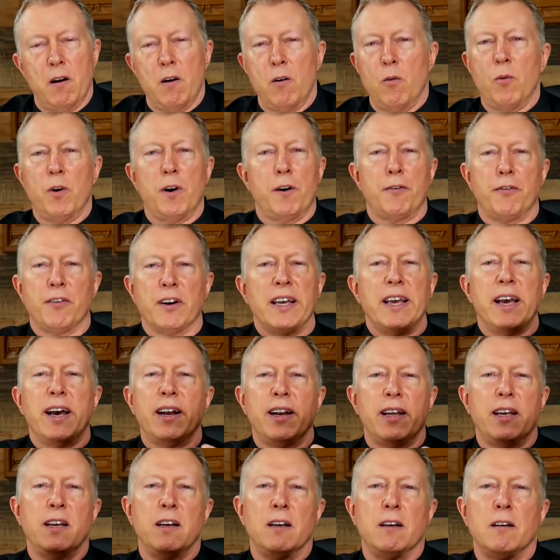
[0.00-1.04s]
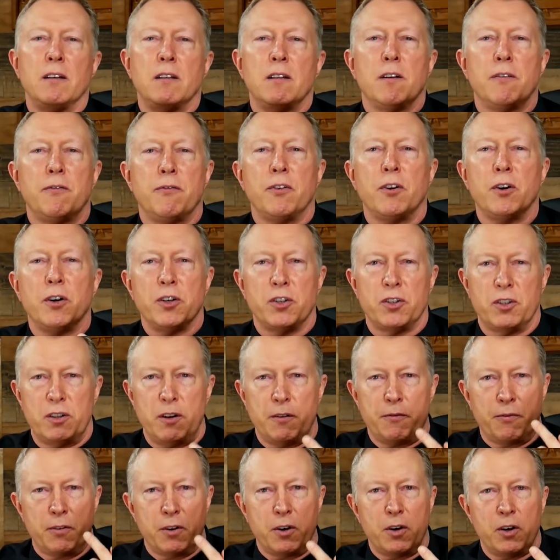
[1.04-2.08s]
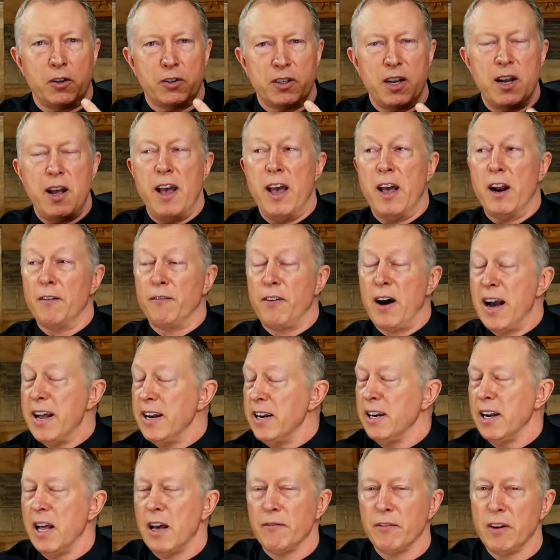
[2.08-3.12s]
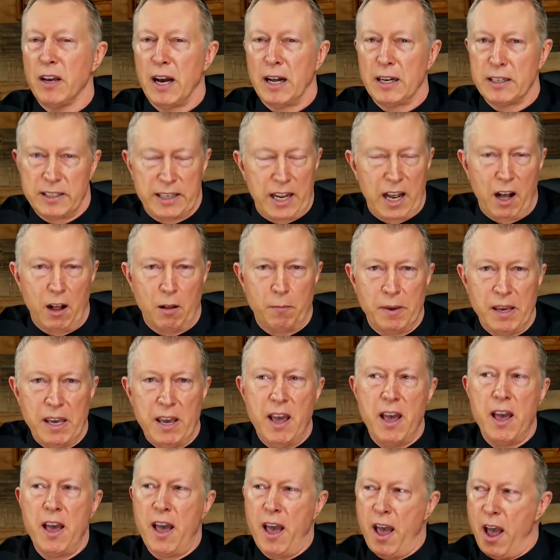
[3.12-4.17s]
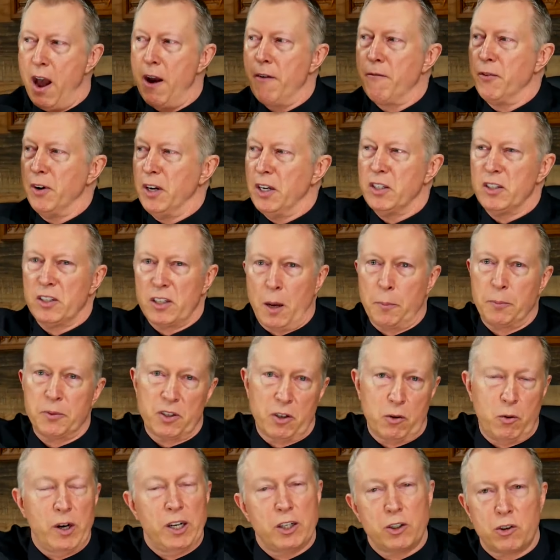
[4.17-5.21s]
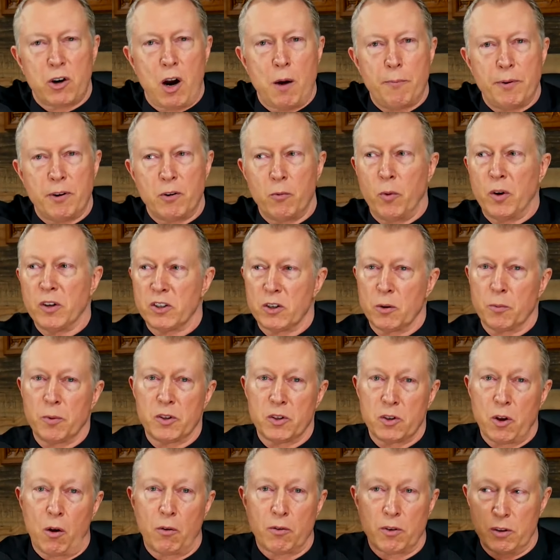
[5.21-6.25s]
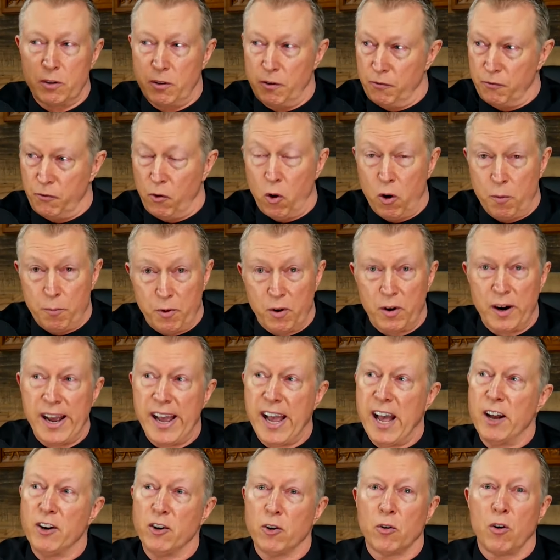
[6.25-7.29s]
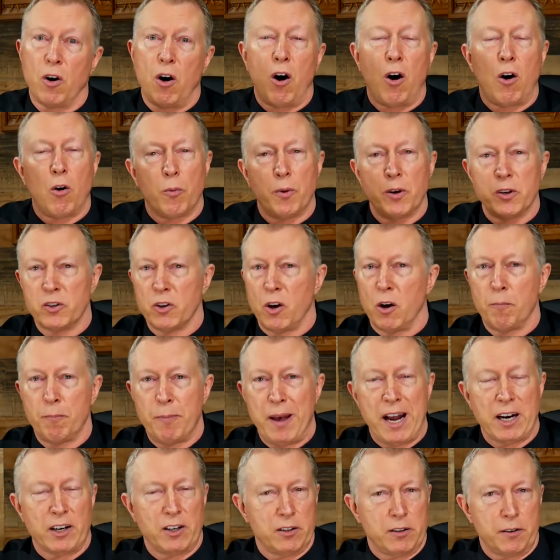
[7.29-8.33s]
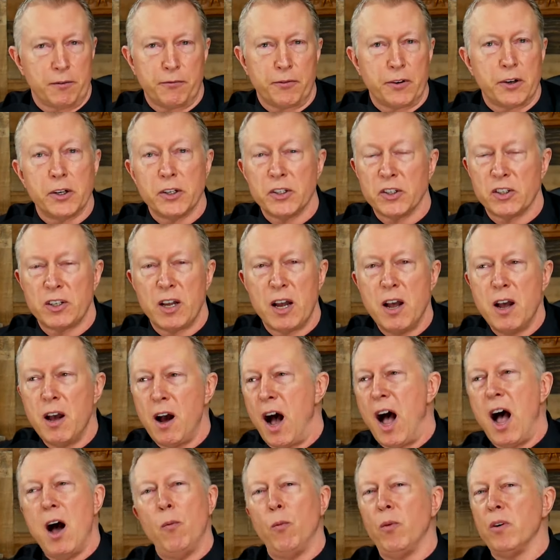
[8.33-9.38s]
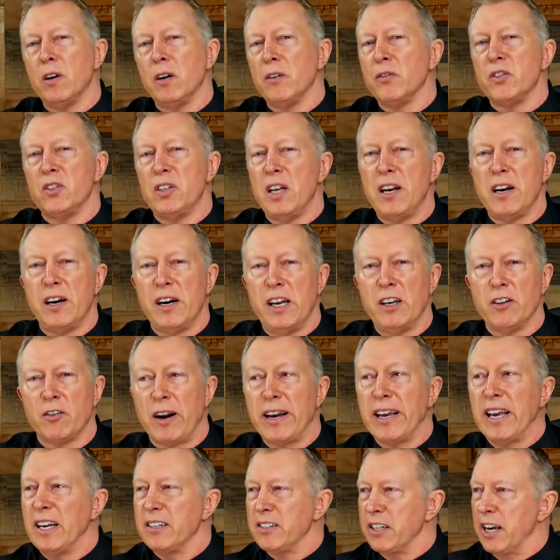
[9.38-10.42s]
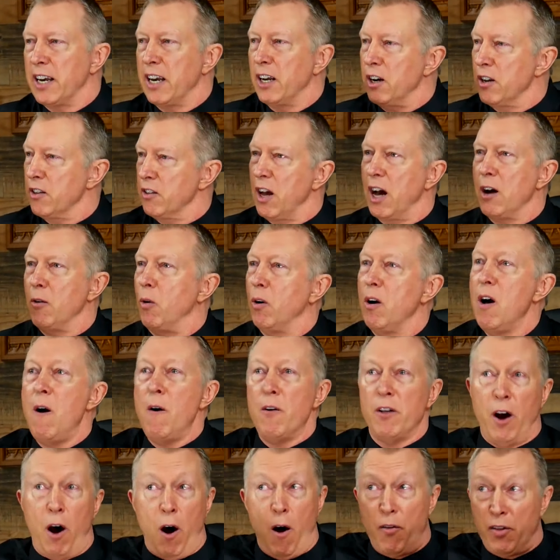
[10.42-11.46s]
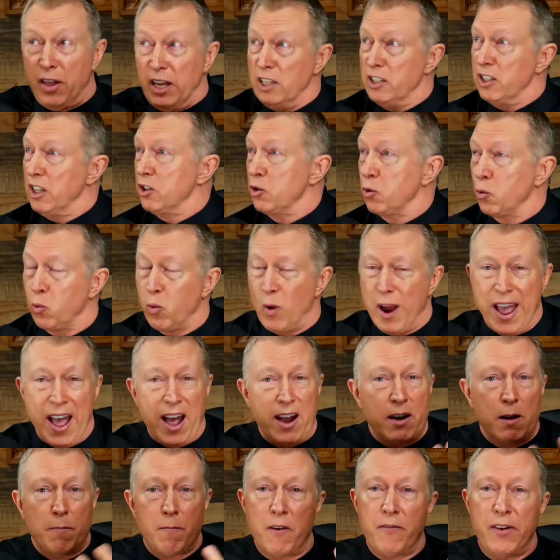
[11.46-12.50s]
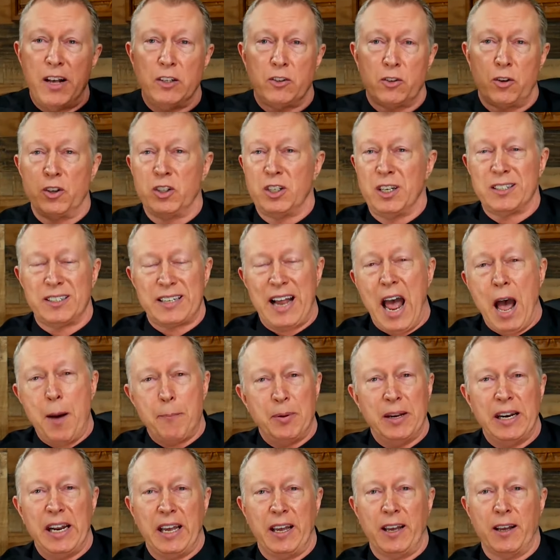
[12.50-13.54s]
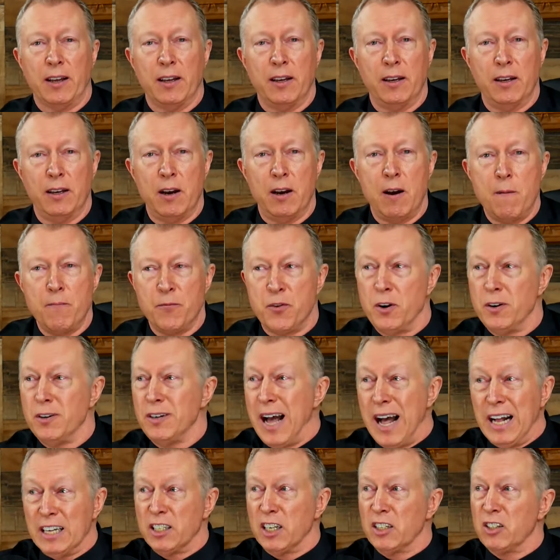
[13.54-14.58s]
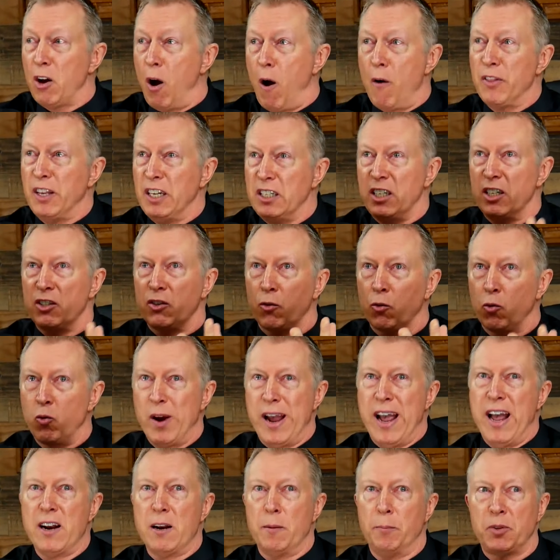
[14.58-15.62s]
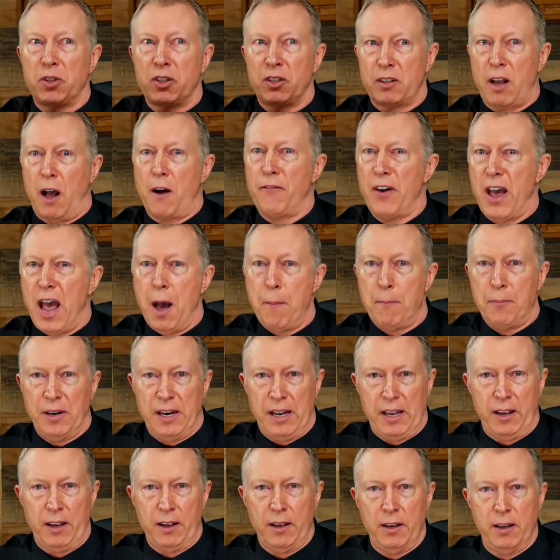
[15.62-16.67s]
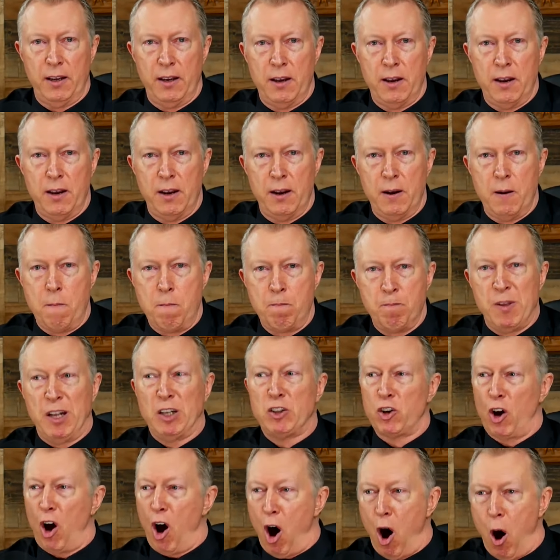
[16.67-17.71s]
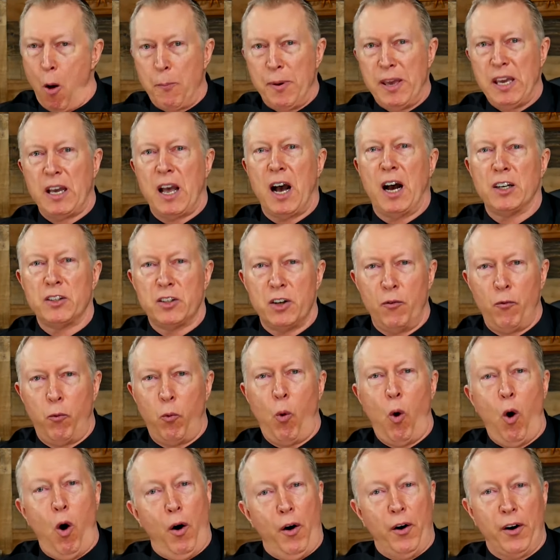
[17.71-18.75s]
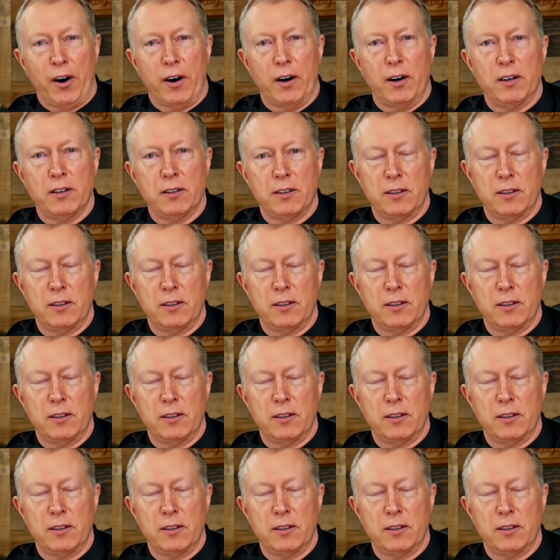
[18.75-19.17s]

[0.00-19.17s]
We're forgetting the first. And if I didn't have God tell me every subsequent trumpet was a result of the former and or all result back to the first, I wouldn't have seen it either. I guess I could have thought, well, all these just random events are just happening. They're not just all these just random stuff happening. It's all because of war.